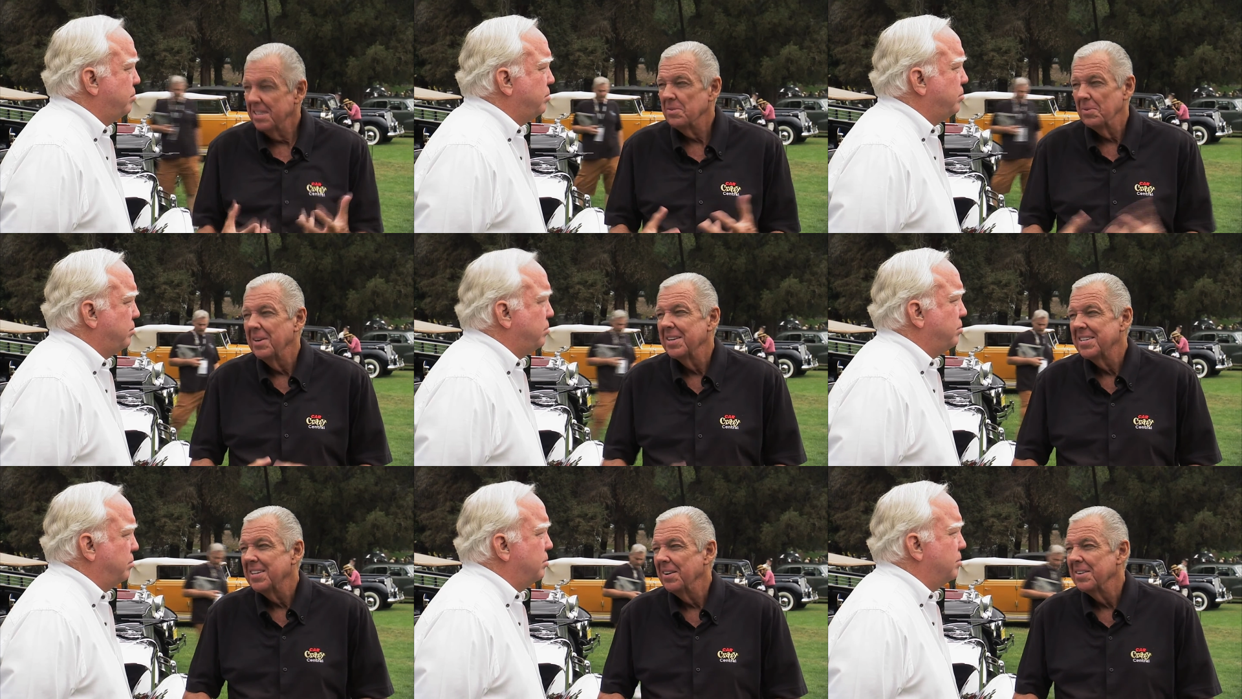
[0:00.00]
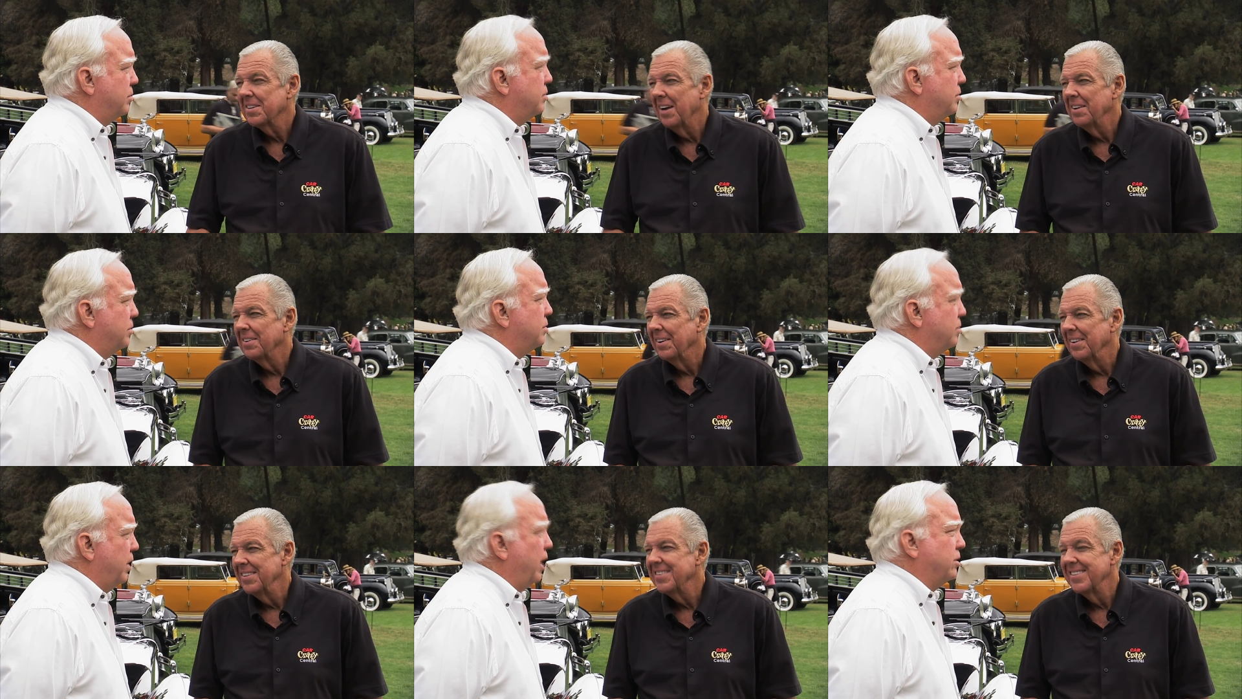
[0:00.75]
Speaker 1: is really a serious
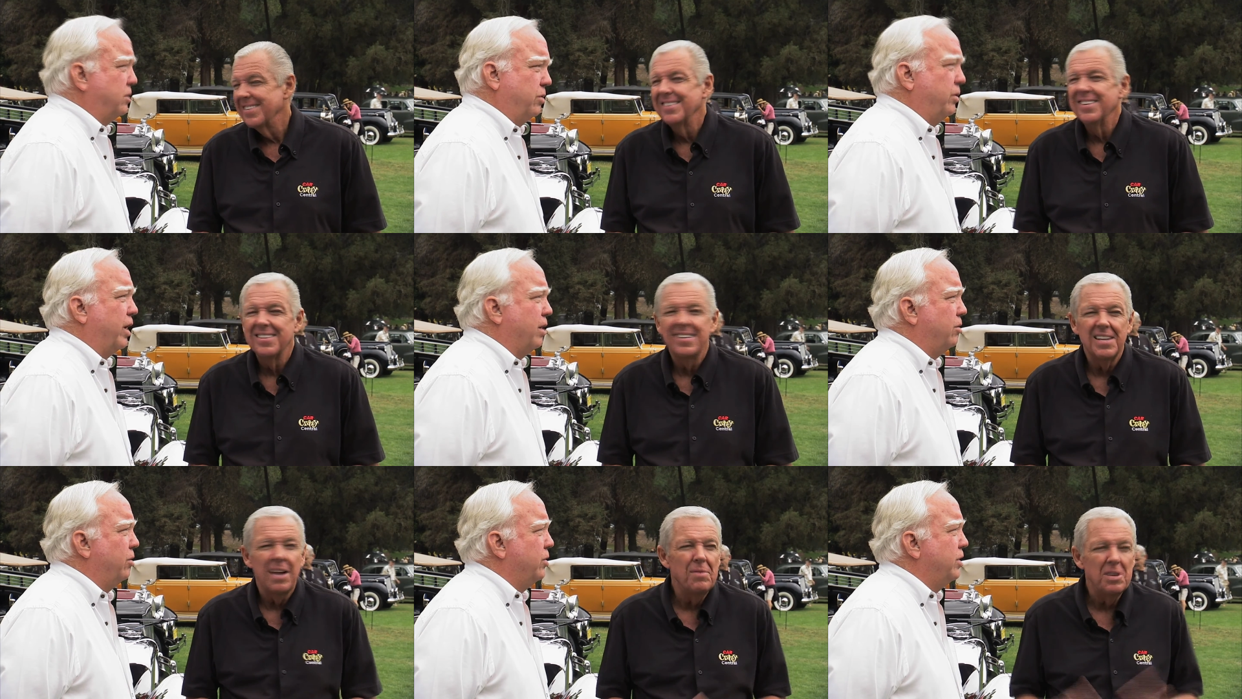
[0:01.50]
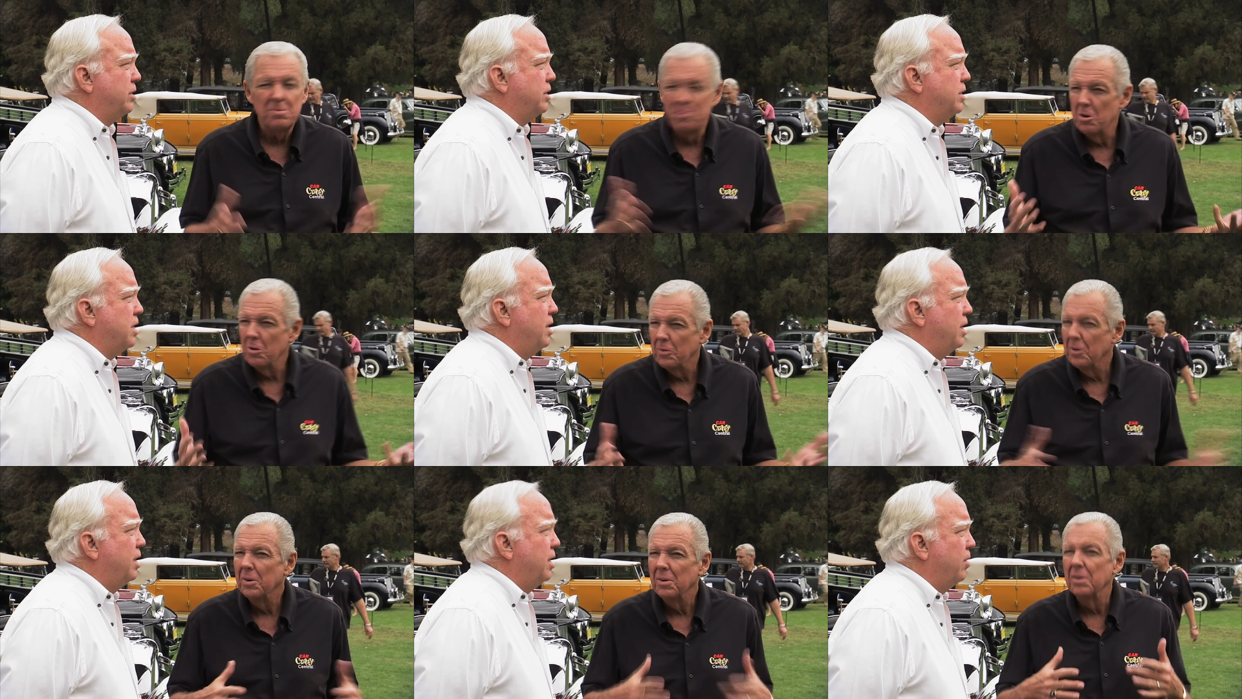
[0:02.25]
Concours. This, yes, is, oh, this yeah. is, I mean, this it's
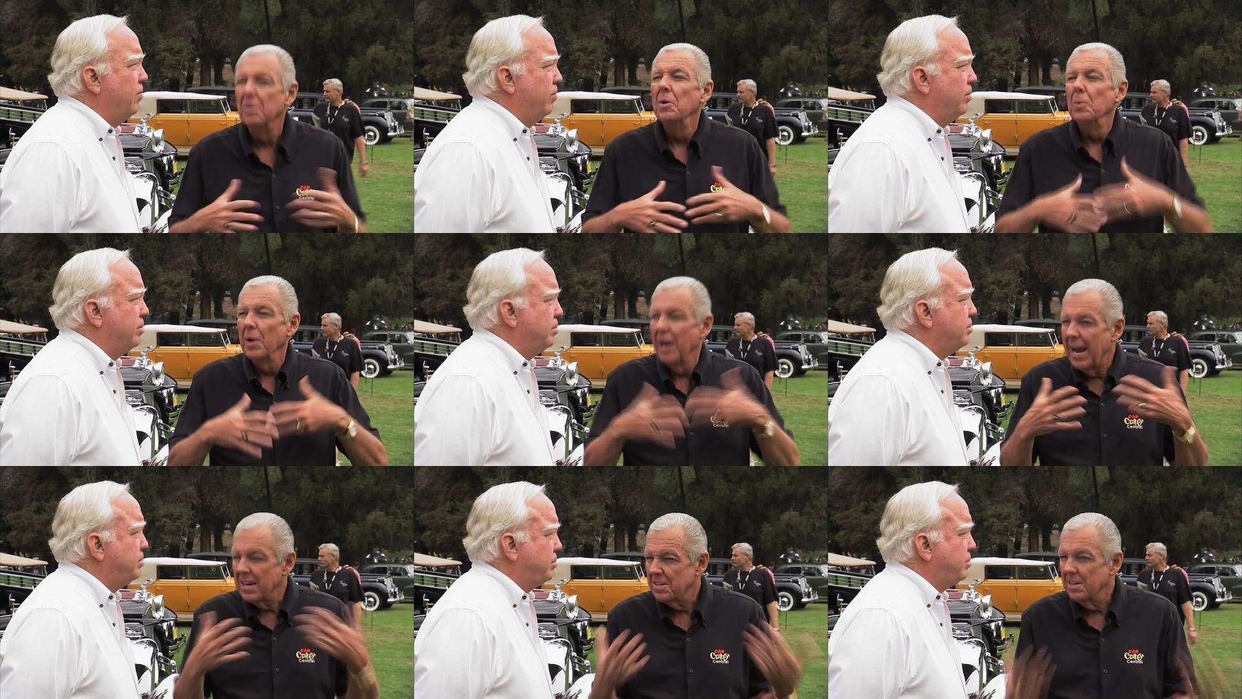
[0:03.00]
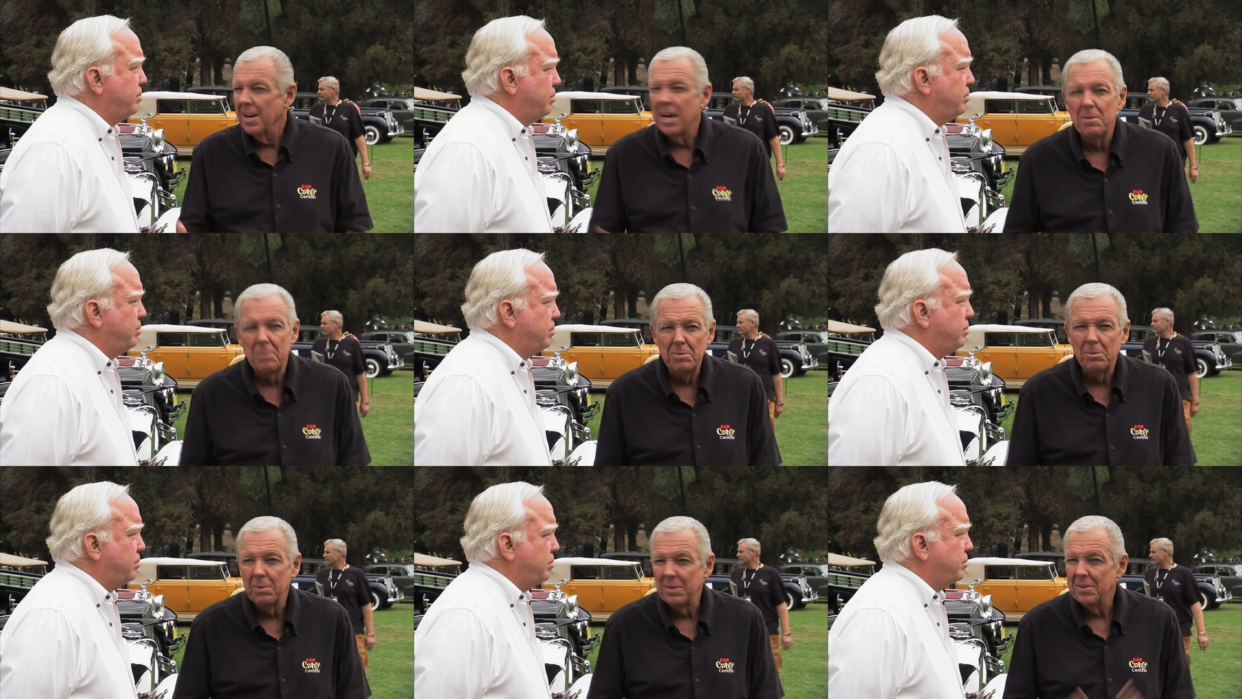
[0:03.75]
beautiful and relaxed to a lot of
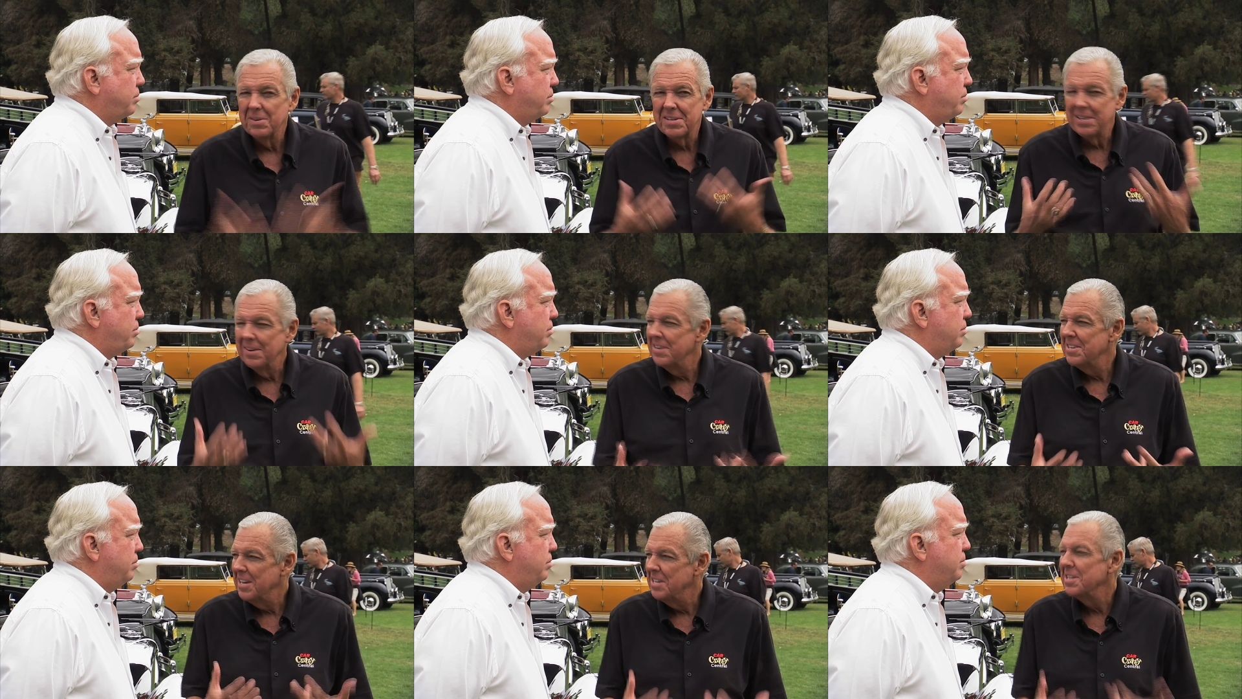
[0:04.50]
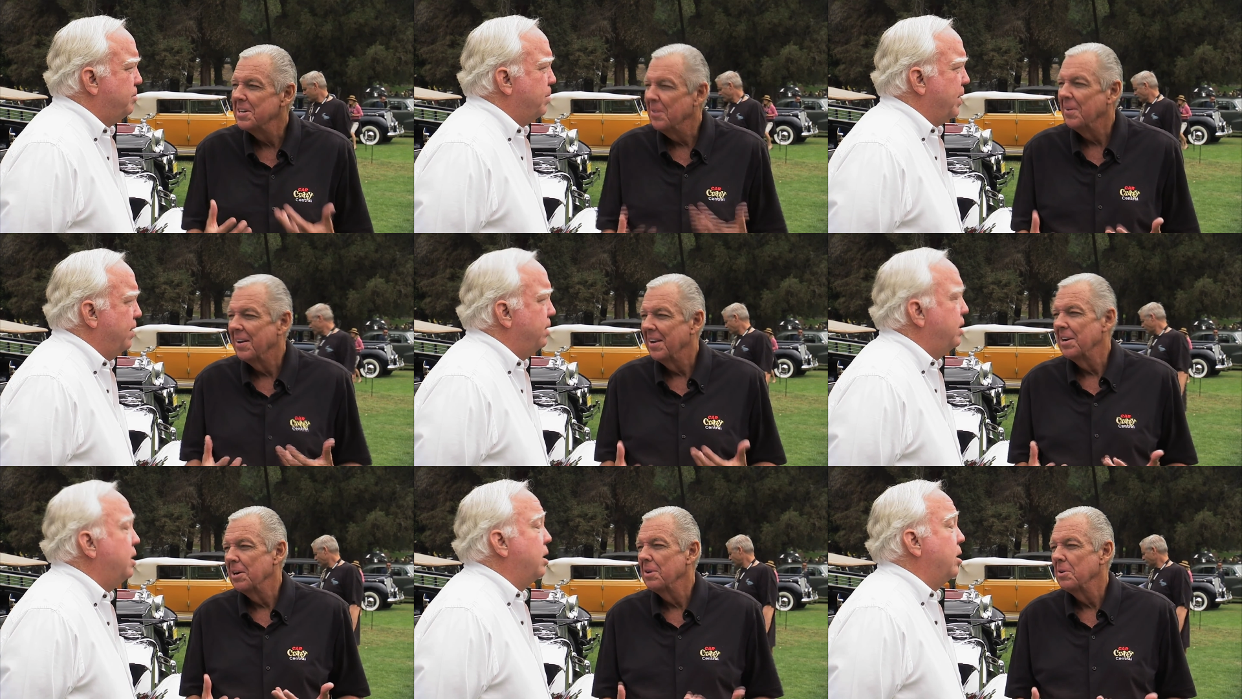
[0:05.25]
people, but there's serious judging going
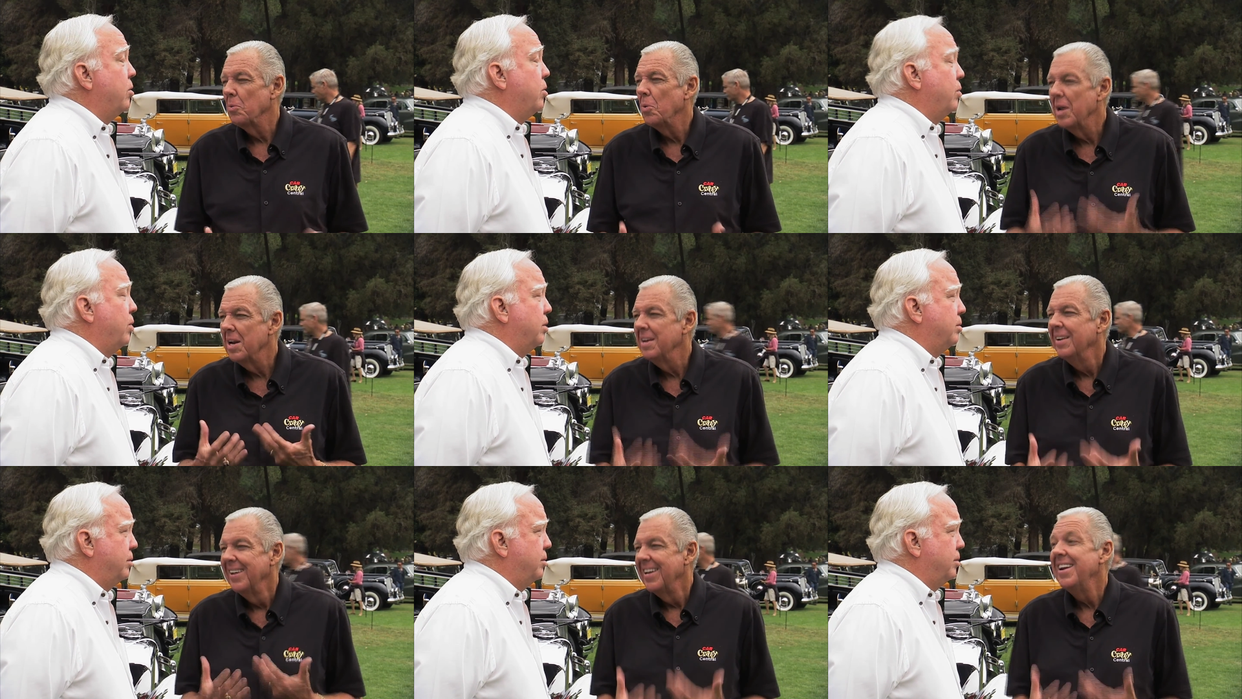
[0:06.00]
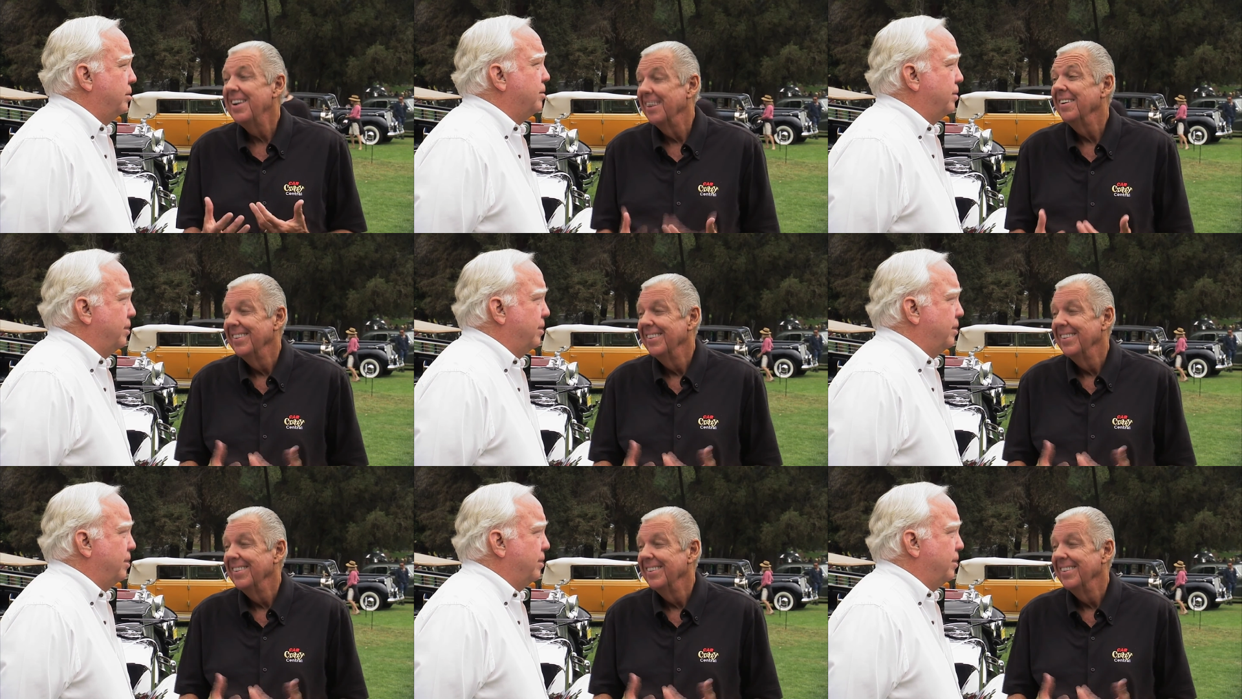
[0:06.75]
on here. To win here